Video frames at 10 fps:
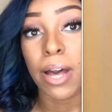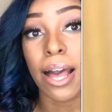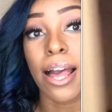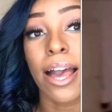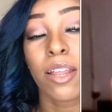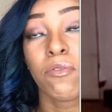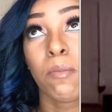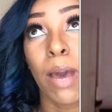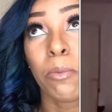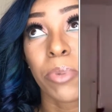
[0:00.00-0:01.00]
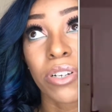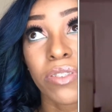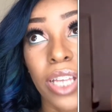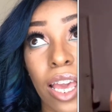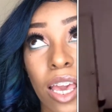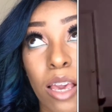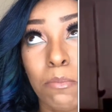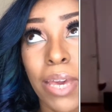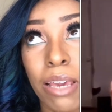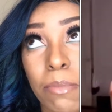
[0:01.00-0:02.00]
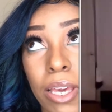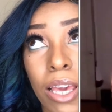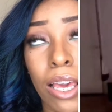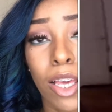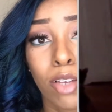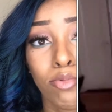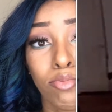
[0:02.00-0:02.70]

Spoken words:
I had it for my birthday maybe